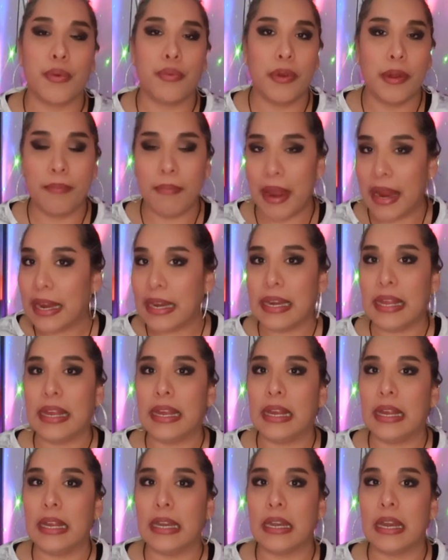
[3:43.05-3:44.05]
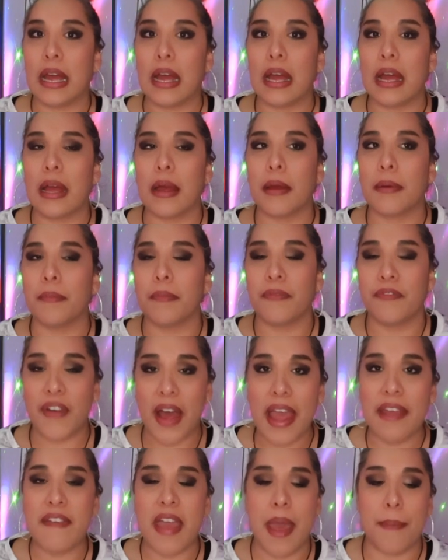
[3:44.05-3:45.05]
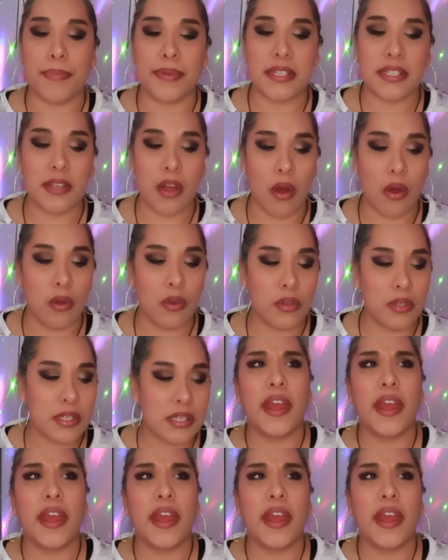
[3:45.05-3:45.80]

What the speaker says: remaining five episodes.